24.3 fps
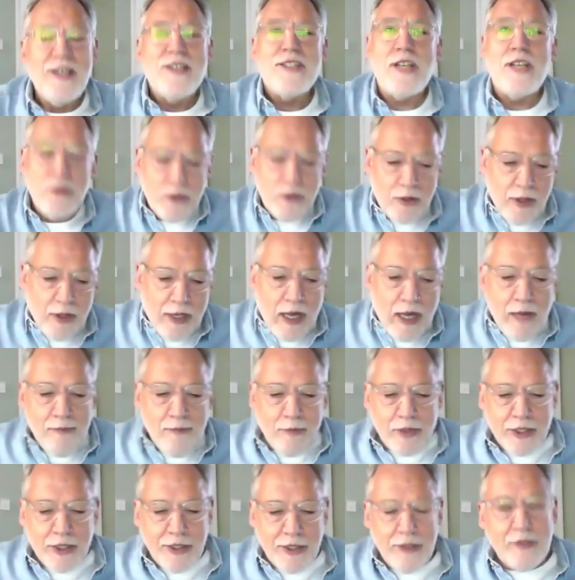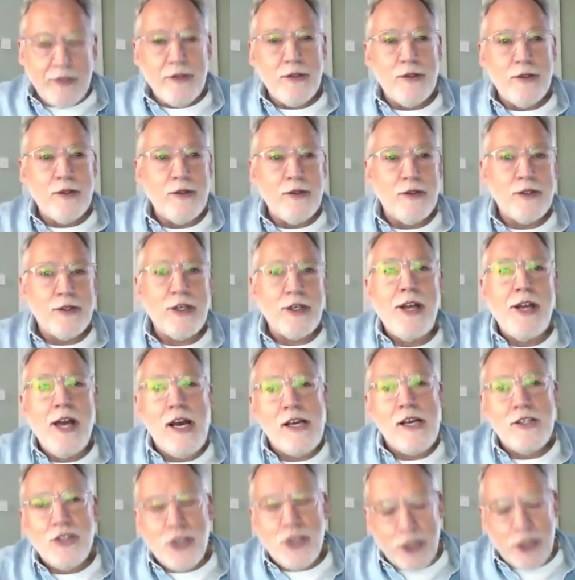So, normality. Can
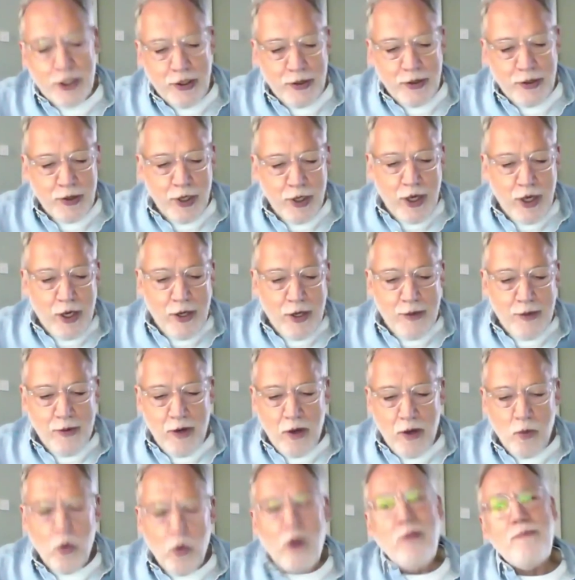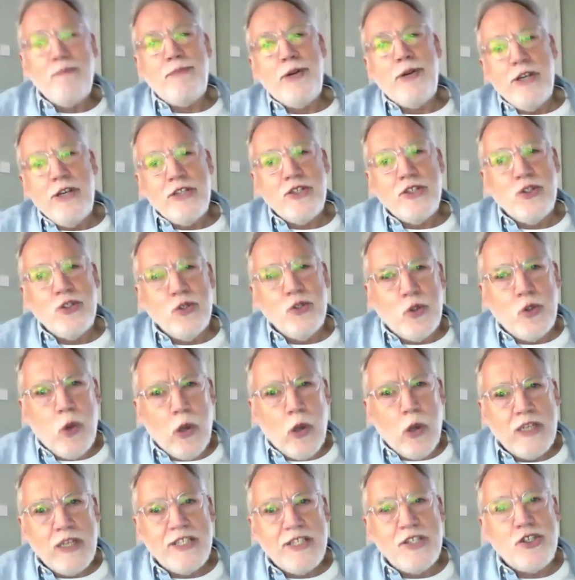I ask you, what personal
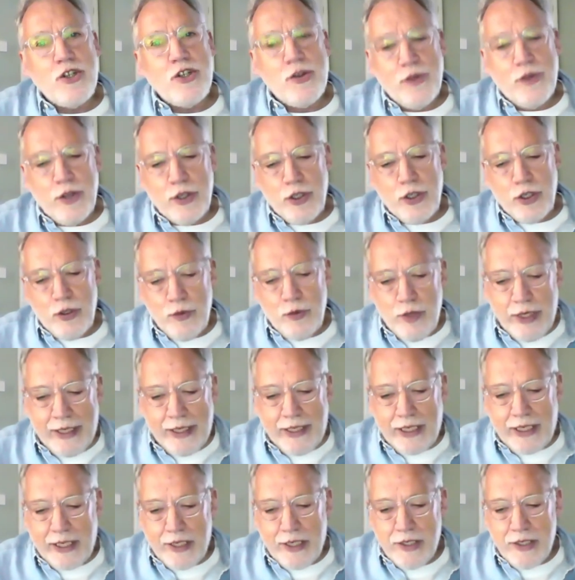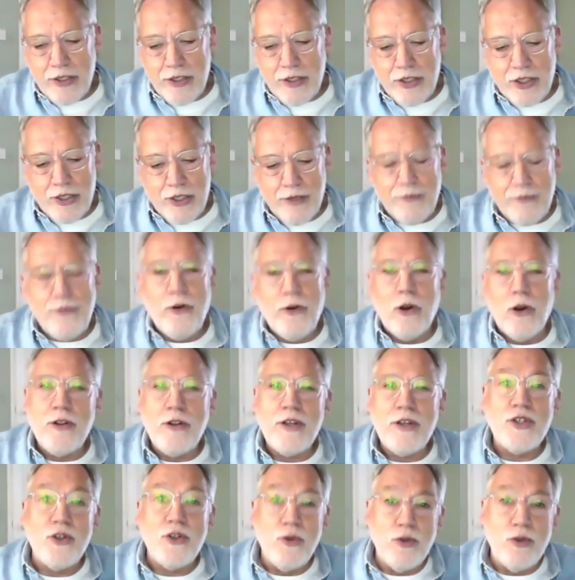qualities do you think you need to follow
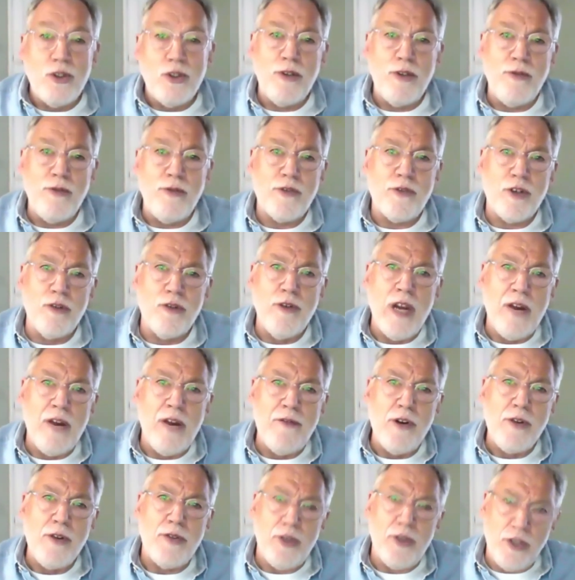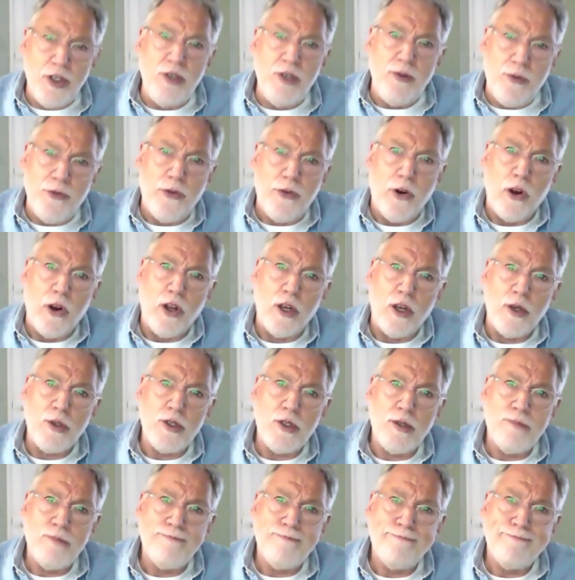the sort of career route that you've followed?